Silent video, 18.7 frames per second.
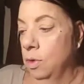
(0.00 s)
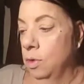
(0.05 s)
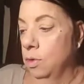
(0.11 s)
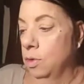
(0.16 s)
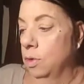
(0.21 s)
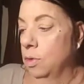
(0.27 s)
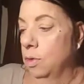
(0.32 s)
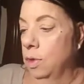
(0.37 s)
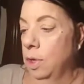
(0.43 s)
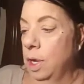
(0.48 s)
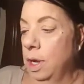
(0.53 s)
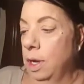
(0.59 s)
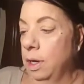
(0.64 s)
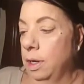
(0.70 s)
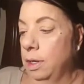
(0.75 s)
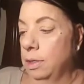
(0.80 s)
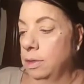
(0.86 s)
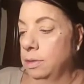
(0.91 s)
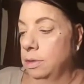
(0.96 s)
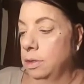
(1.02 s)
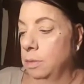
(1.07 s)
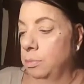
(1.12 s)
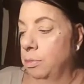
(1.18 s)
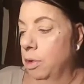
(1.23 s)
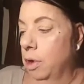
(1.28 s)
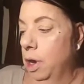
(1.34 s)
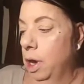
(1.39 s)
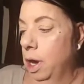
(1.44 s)
So that is the
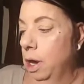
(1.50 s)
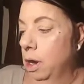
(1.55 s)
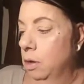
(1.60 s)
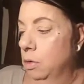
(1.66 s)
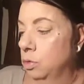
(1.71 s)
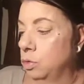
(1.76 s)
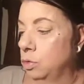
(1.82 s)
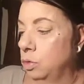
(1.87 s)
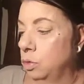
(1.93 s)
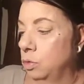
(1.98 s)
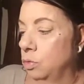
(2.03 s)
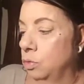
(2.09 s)
brows.